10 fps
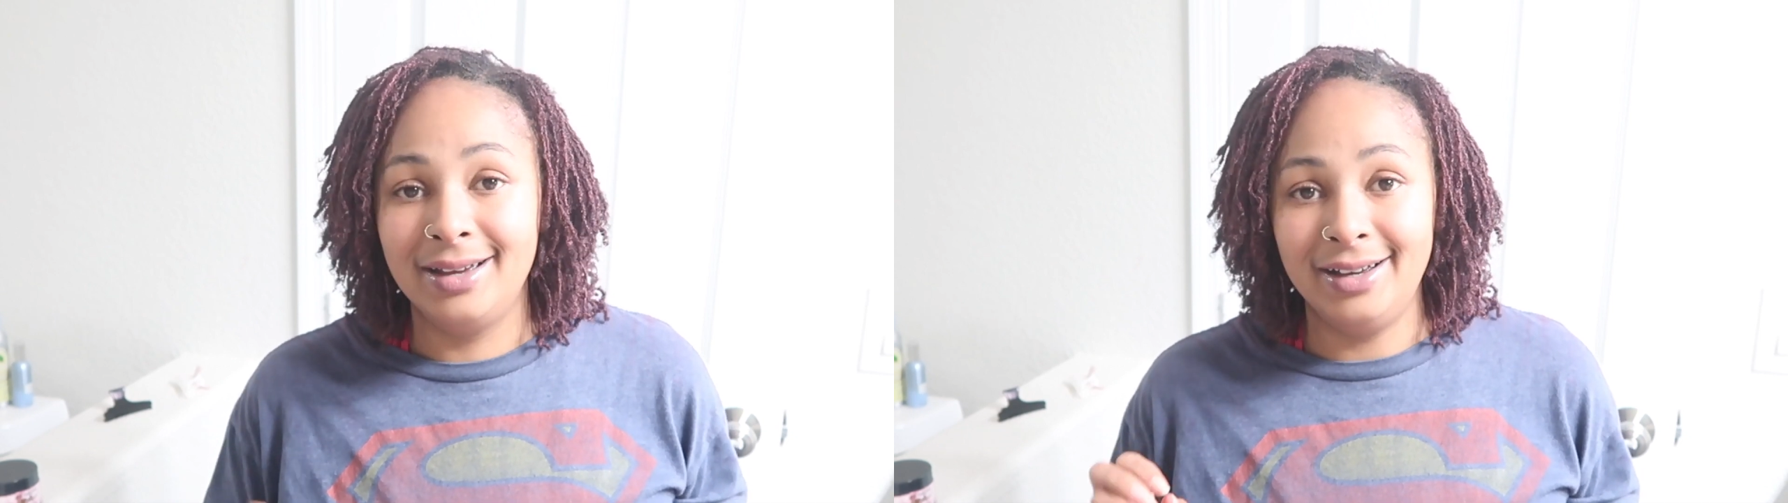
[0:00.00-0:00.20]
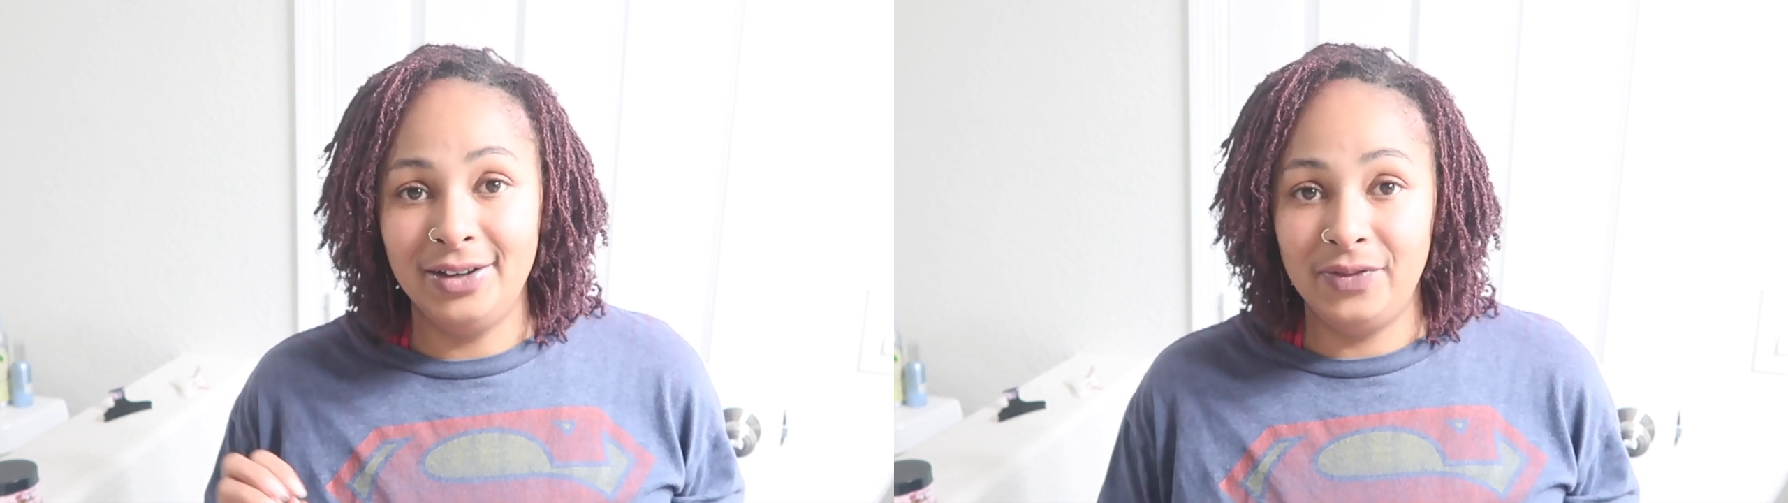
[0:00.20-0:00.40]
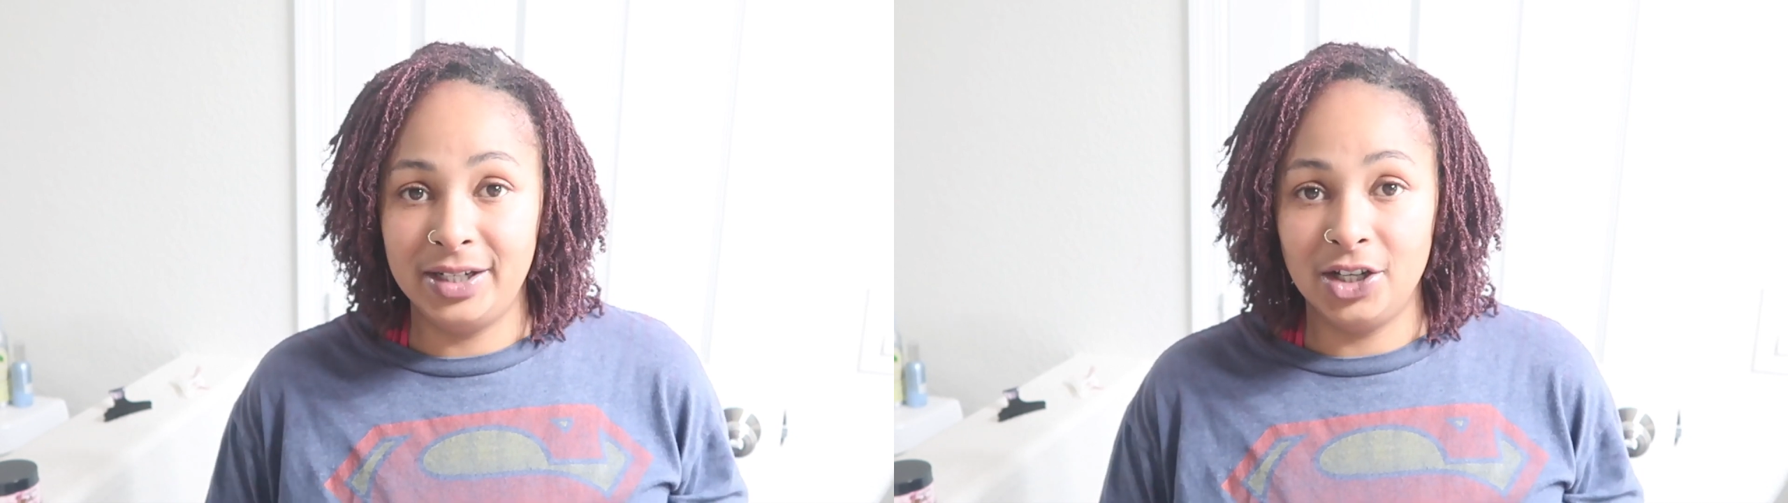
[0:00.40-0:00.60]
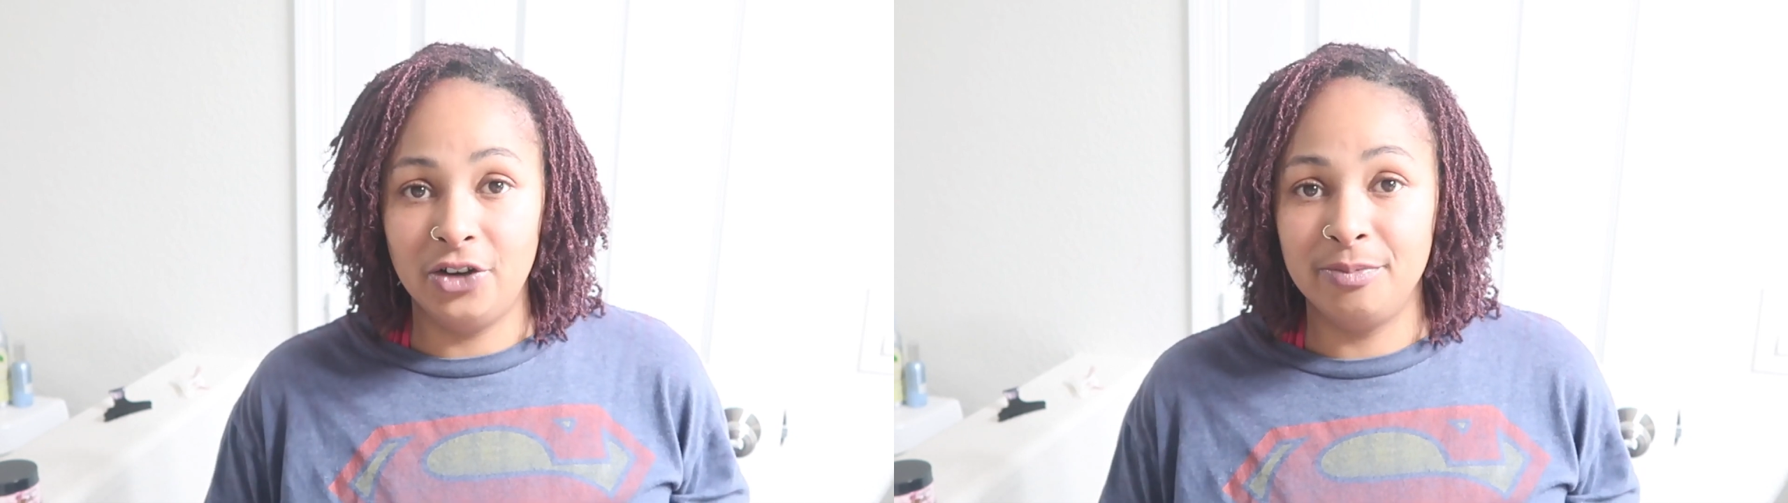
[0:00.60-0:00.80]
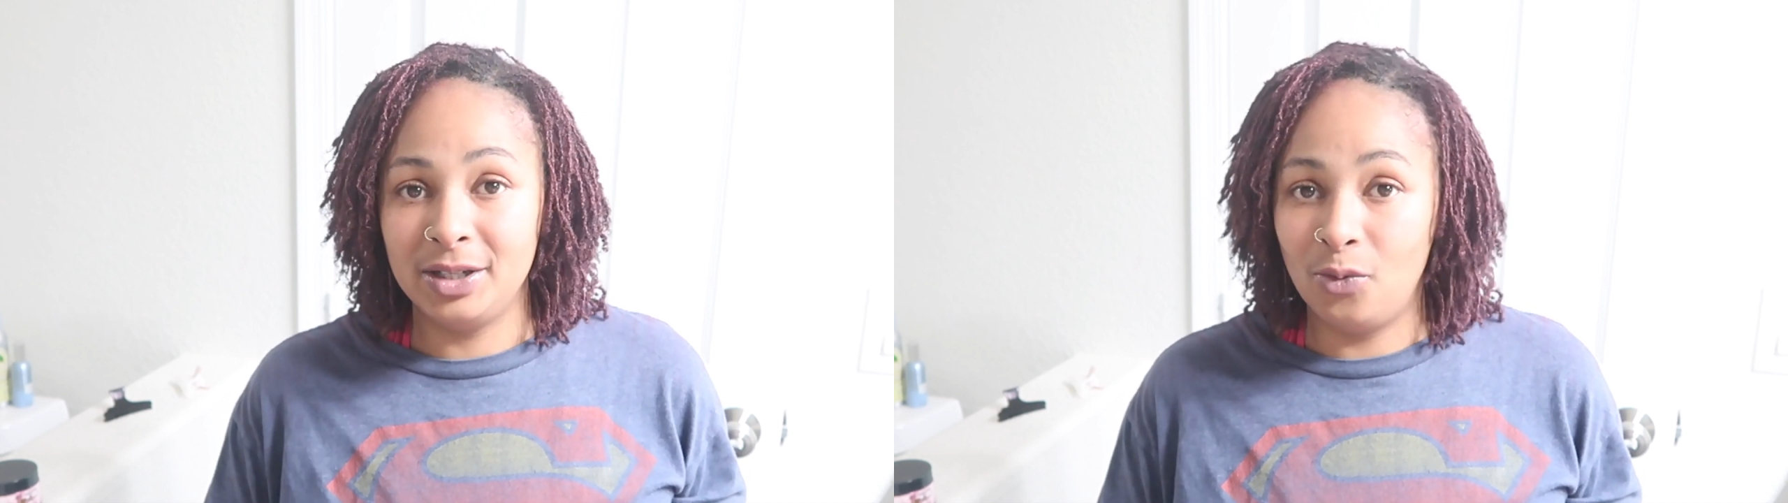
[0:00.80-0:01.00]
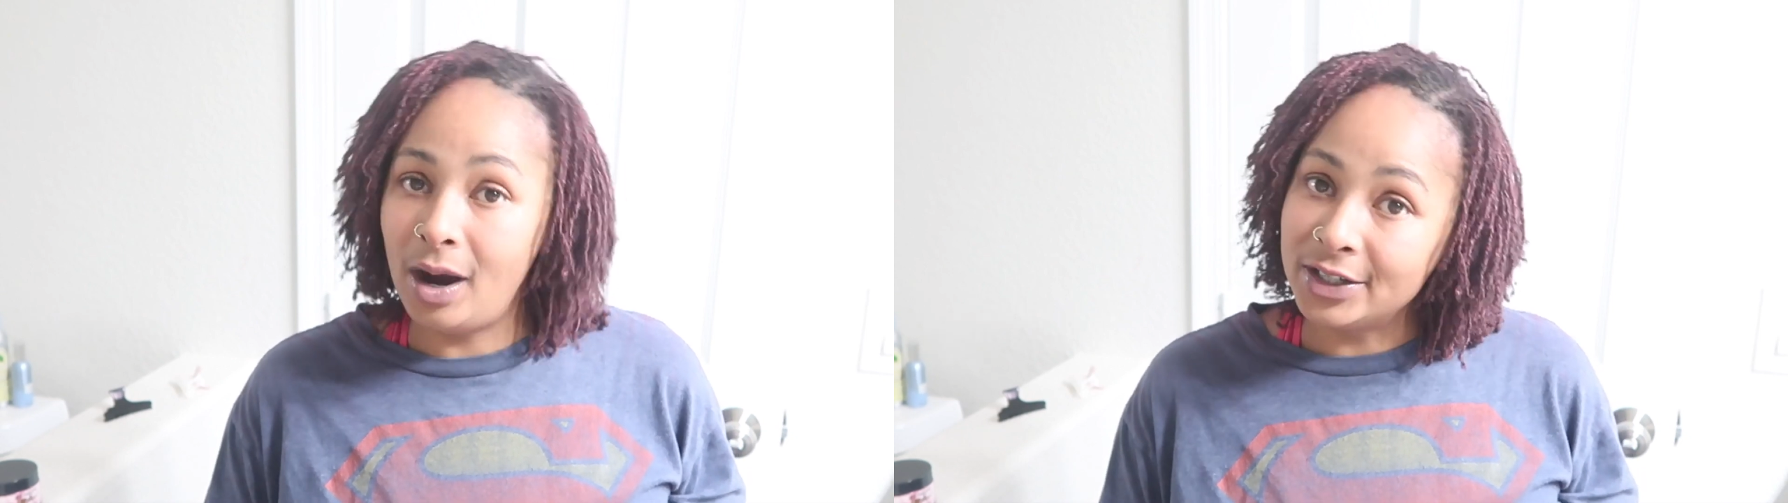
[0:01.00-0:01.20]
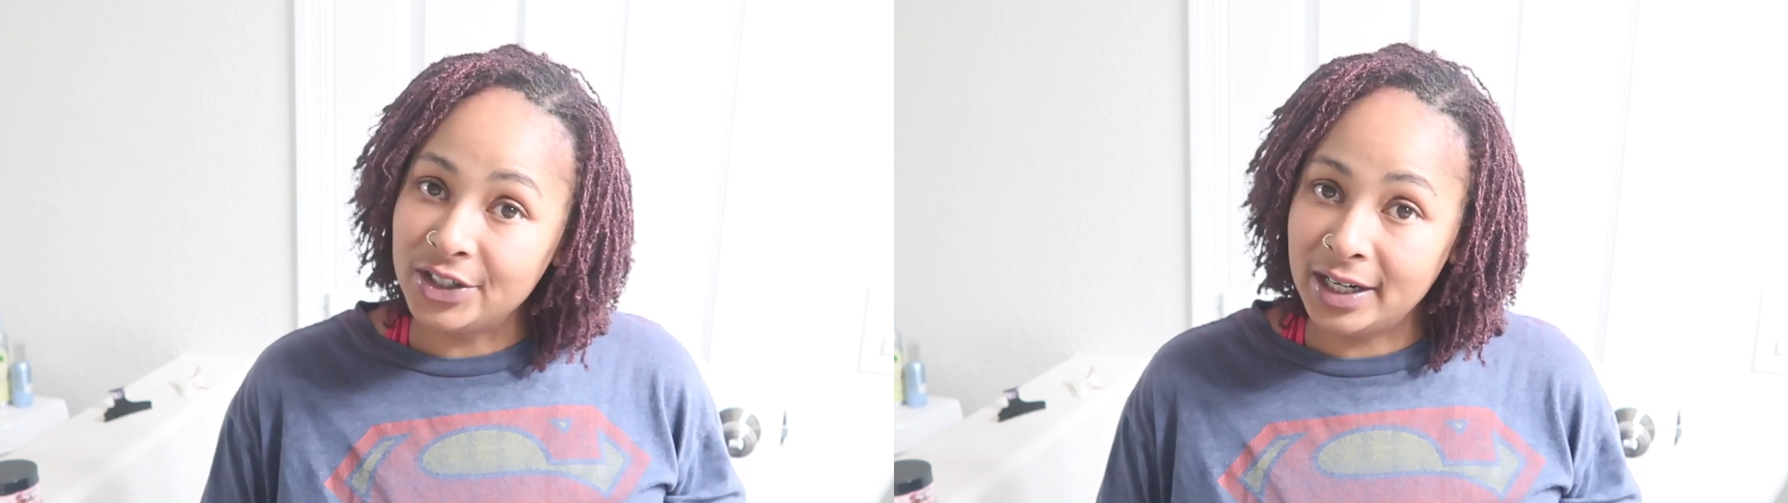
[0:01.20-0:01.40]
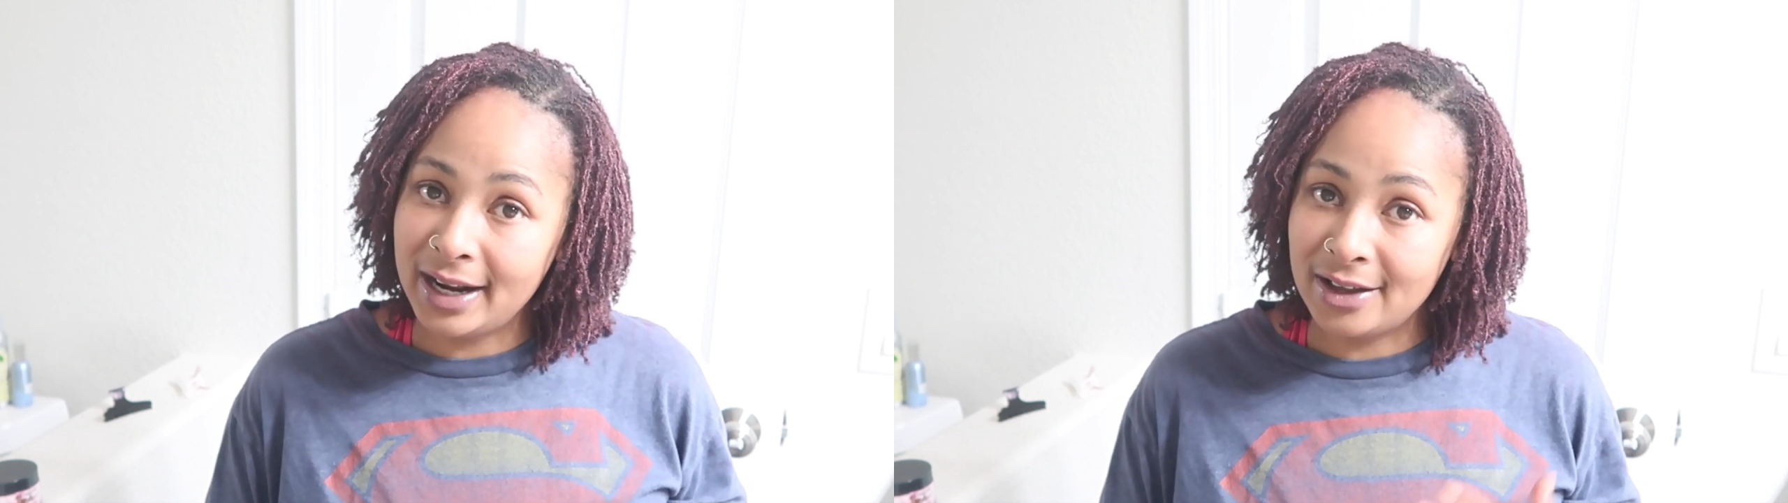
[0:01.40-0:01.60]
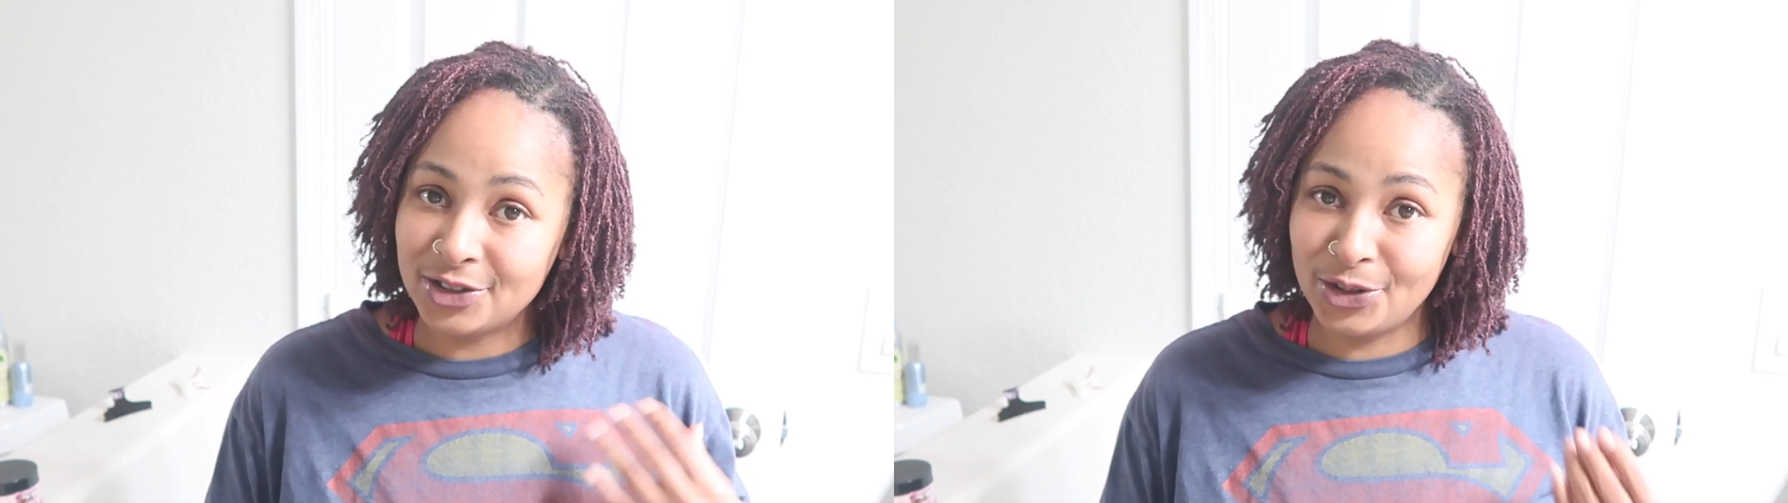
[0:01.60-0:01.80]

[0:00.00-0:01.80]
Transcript: a video of me washing it out so